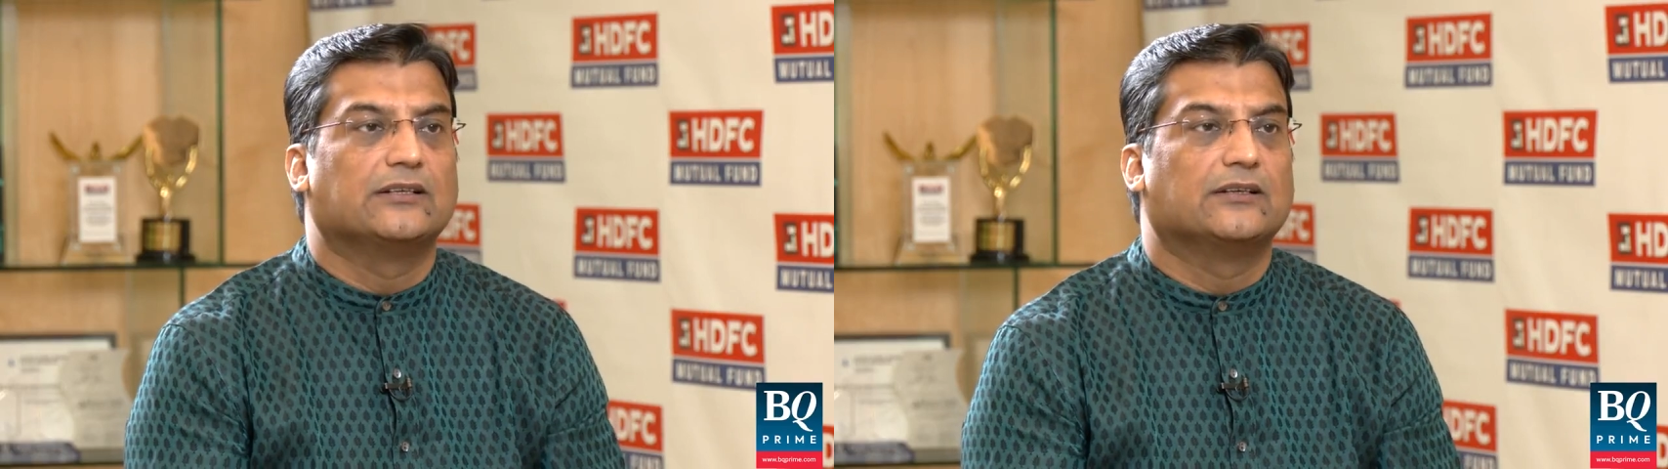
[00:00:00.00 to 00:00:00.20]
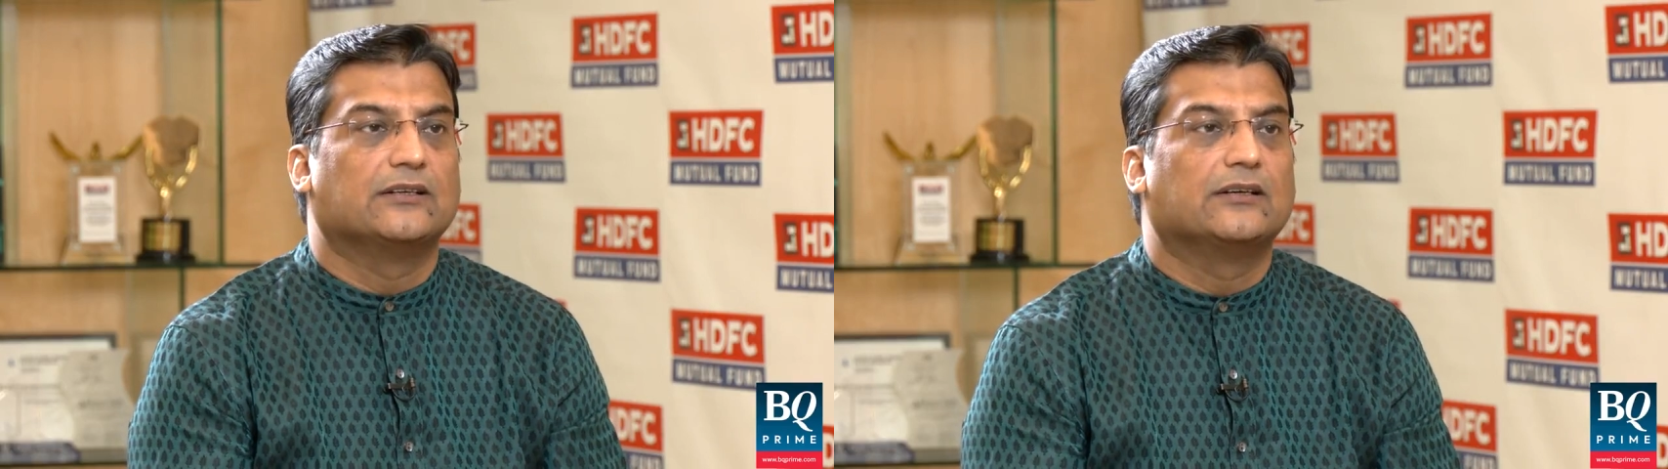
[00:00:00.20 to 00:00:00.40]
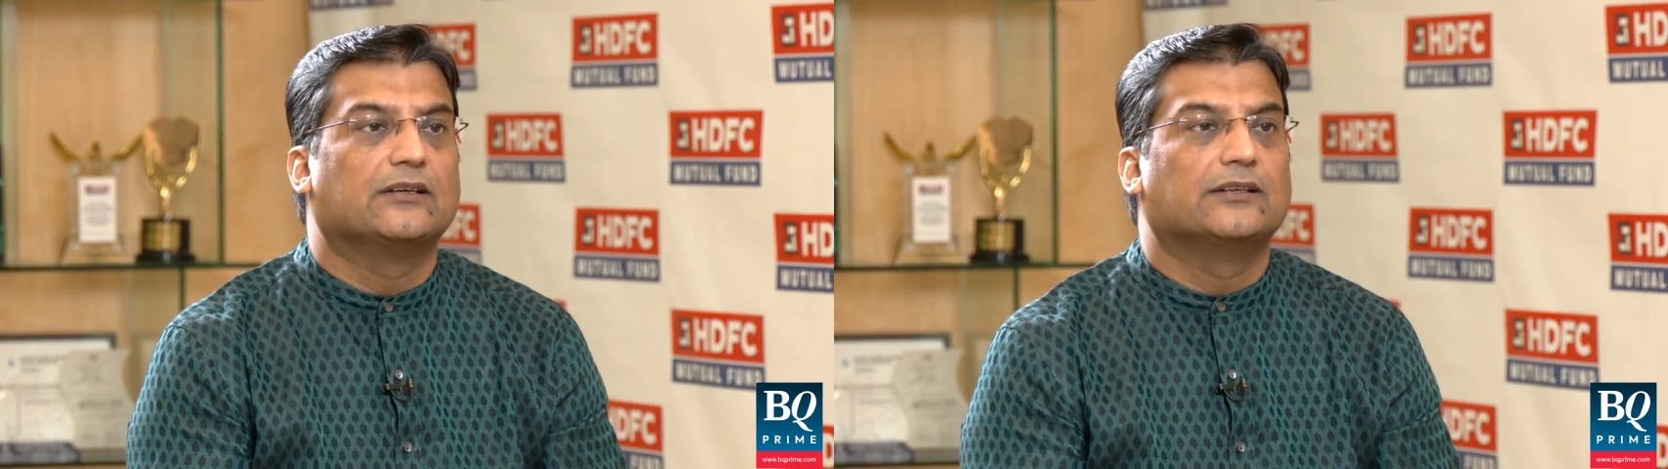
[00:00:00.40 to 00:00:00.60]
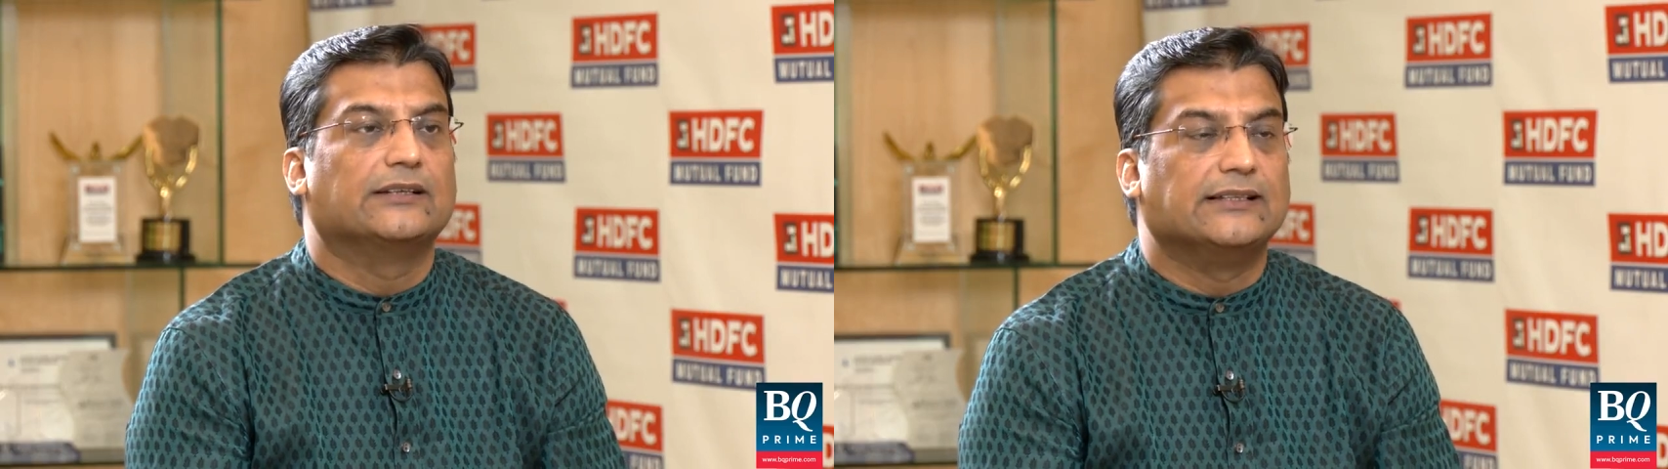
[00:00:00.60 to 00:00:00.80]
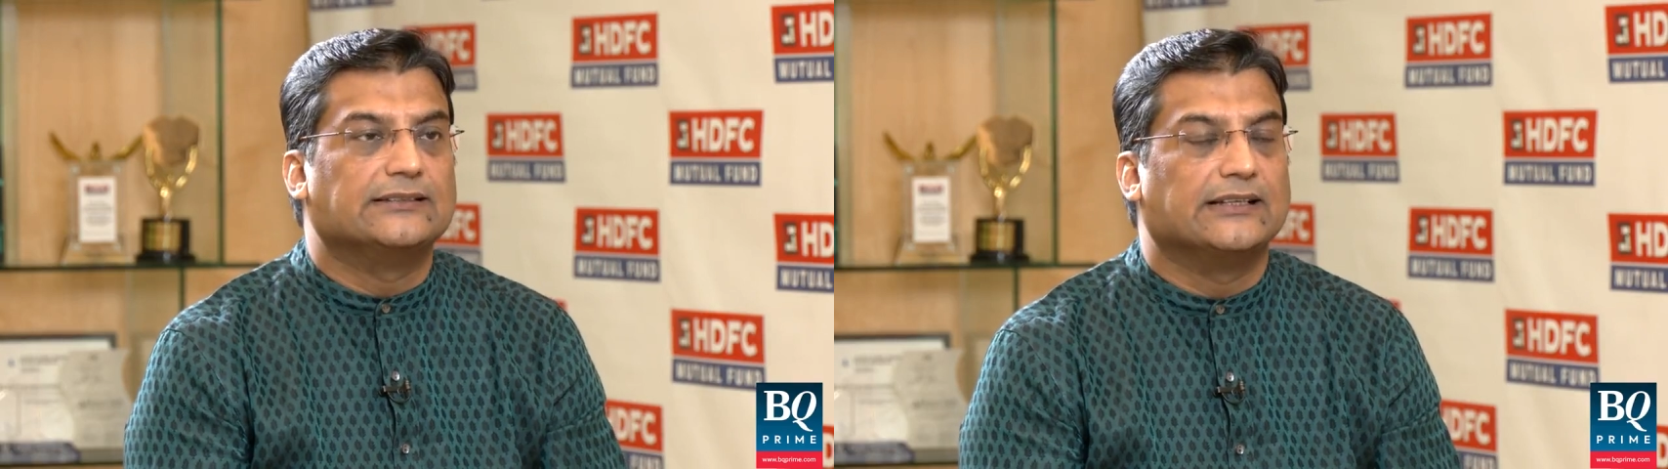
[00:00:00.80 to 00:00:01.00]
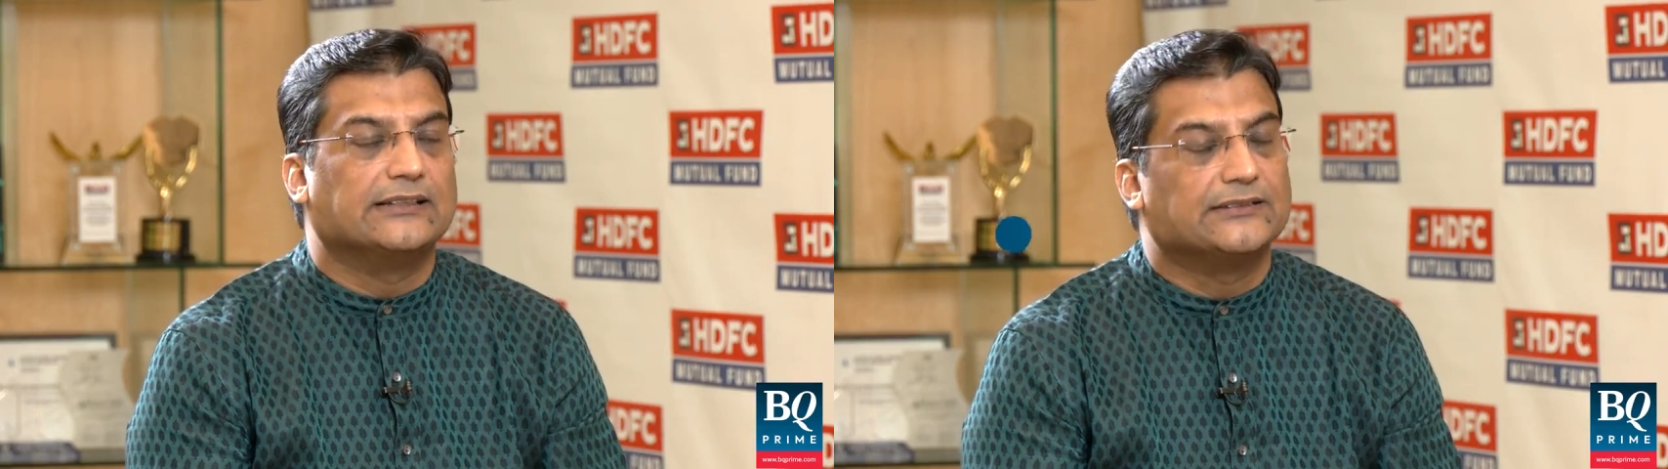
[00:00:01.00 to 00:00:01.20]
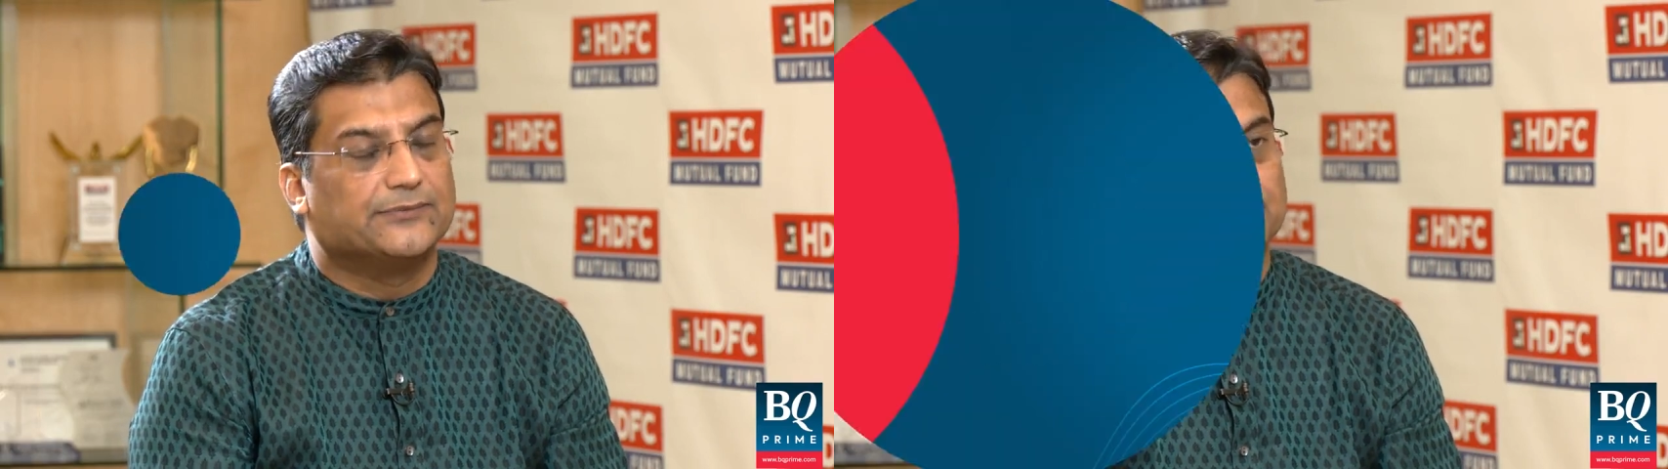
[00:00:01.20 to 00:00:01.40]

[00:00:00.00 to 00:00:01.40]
uh, uh, these things.